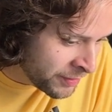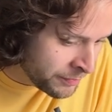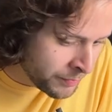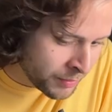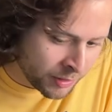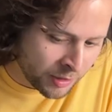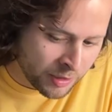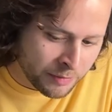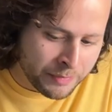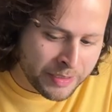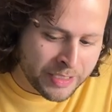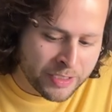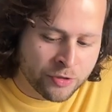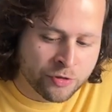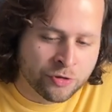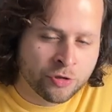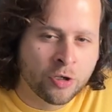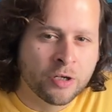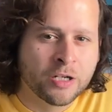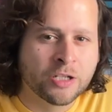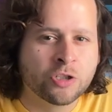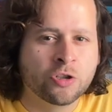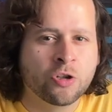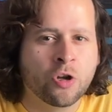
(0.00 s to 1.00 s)
millimeters
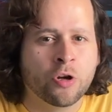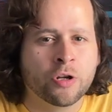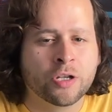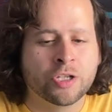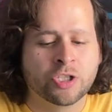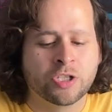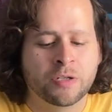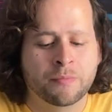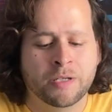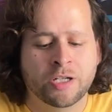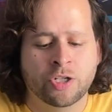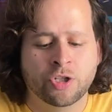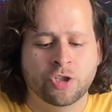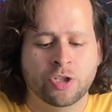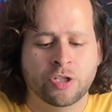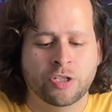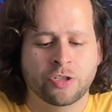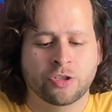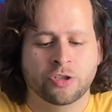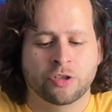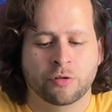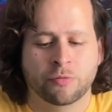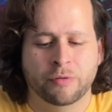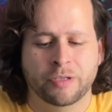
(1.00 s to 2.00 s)
on its longest dimension,
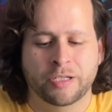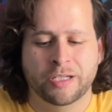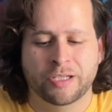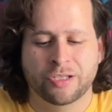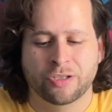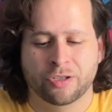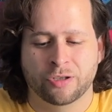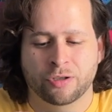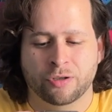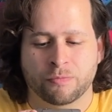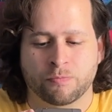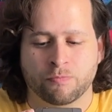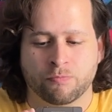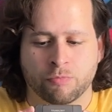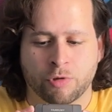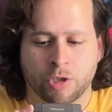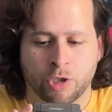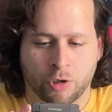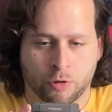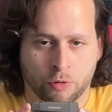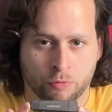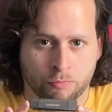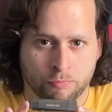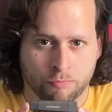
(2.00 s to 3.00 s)
so it is a,
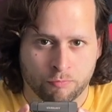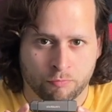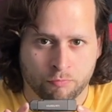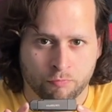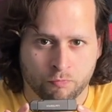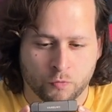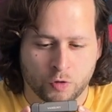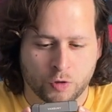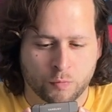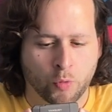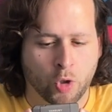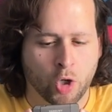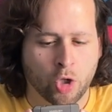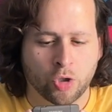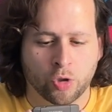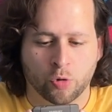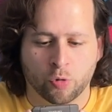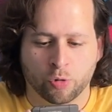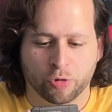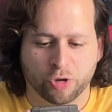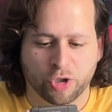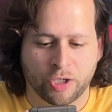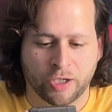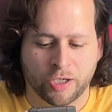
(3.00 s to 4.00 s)
small
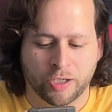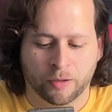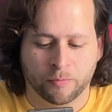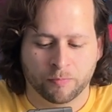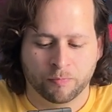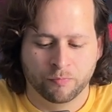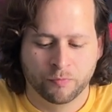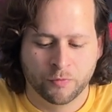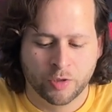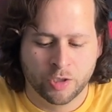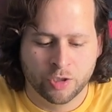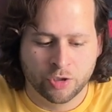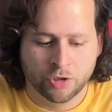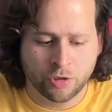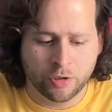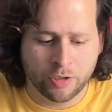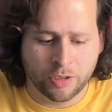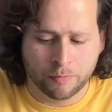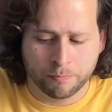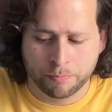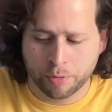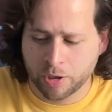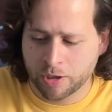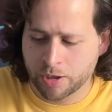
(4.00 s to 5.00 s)
little thing. So you
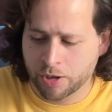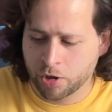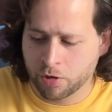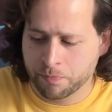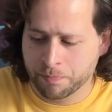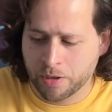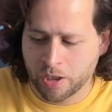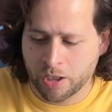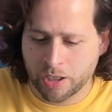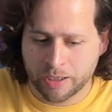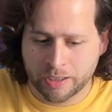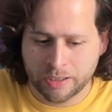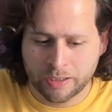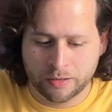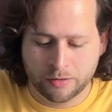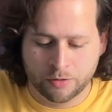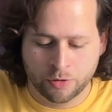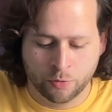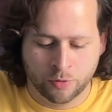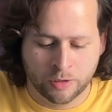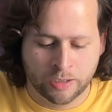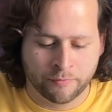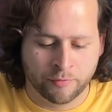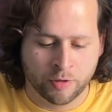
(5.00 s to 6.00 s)
can put it in your pocket, do
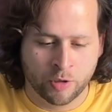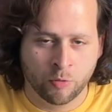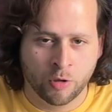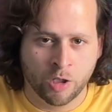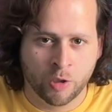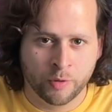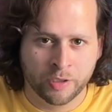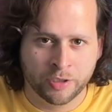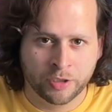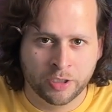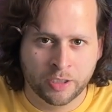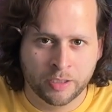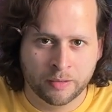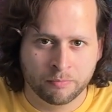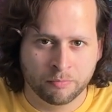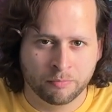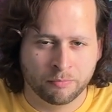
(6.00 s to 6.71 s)
whatever you want with it.